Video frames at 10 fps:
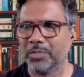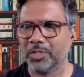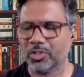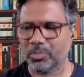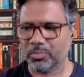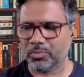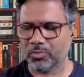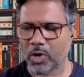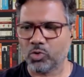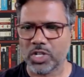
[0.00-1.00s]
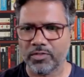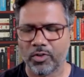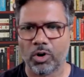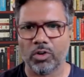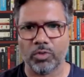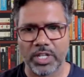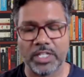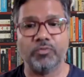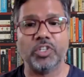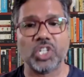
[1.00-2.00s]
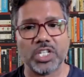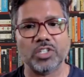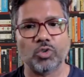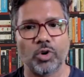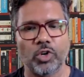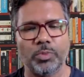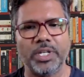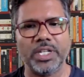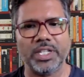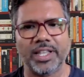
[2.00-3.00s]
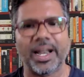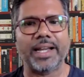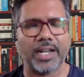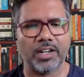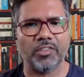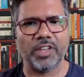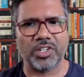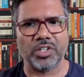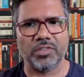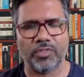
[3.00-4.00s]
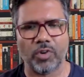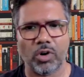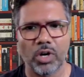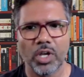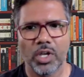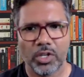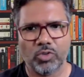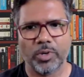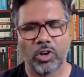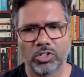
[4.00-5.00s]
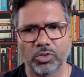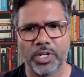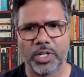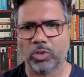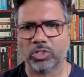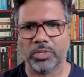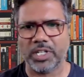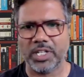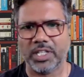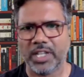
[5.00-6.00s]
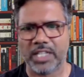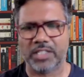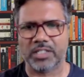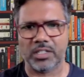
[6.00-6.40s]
you know, vouching for, which is going to be the right intervention for human longevity, possibly in the next,